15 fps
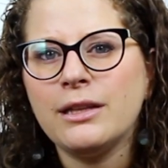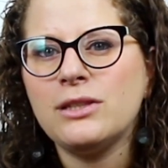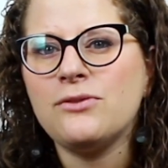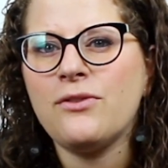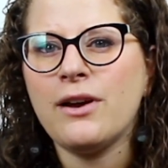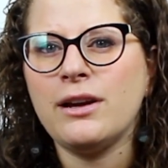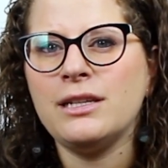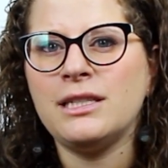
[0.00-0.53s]
It's
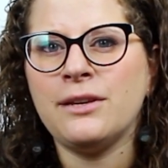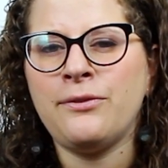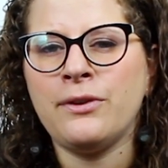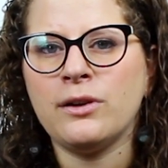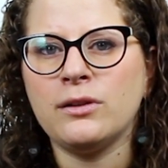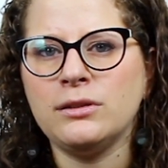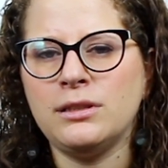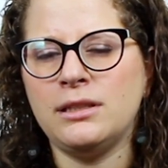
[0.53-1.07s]
very
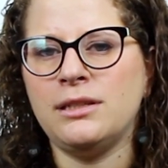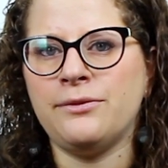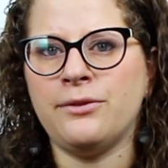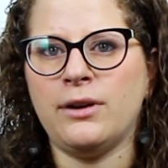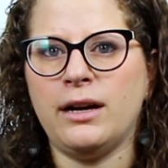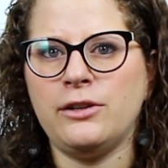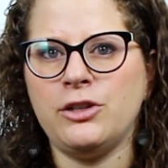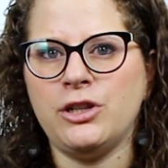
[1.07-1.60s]
difficult to
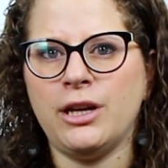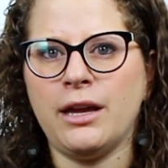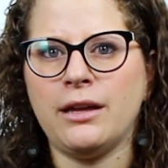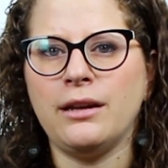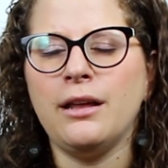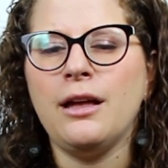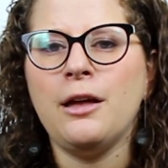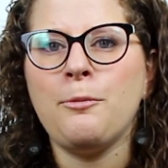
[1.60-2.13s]

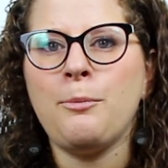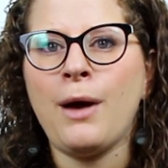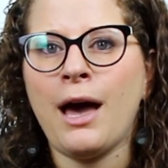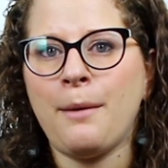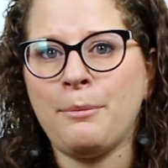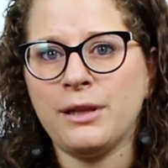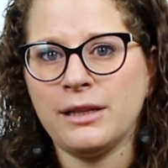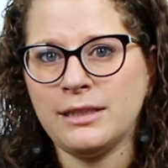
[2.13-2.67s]
differentiate
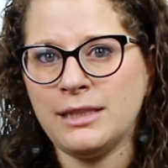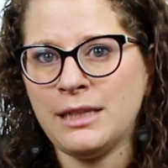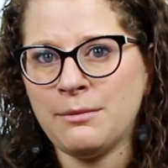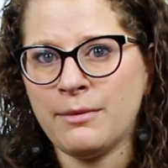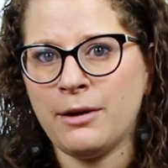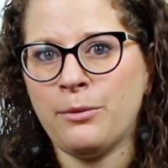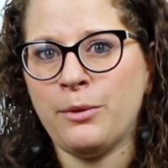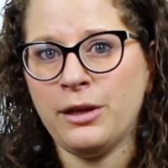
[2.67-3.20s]

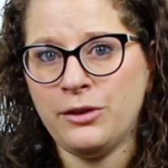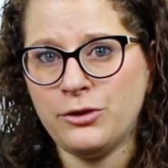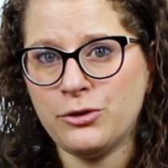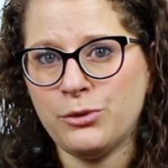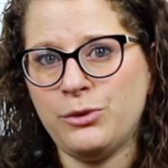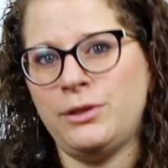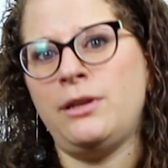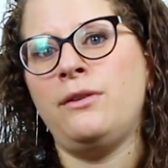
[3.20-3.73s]
papilledema with
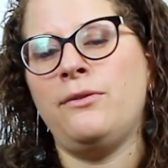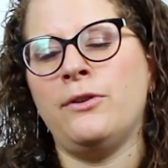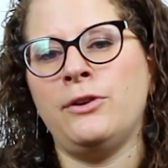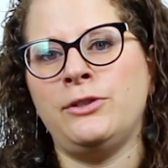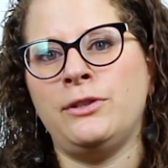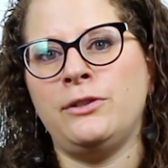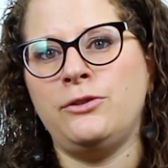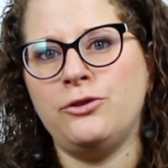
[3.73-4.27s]
drusen
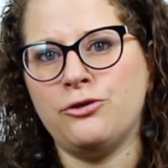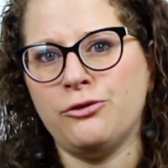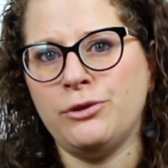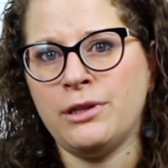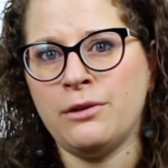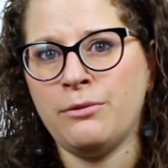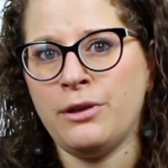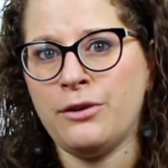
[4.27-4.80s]
versus
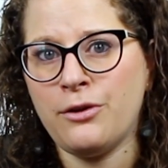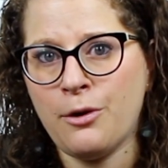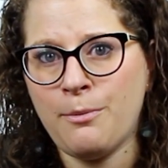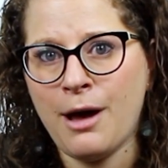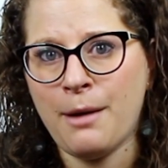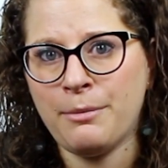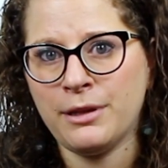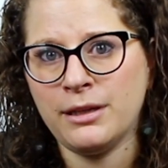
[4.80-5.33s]
drusen with no
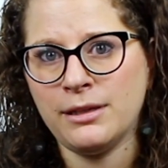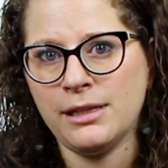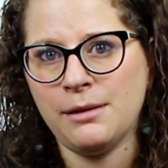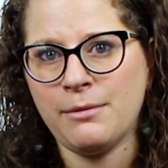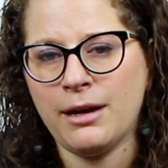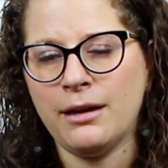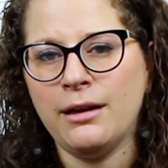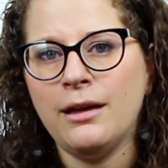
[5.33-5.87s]

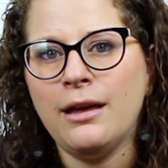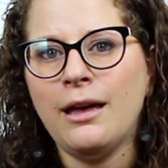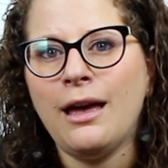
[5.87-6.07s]
papilledema.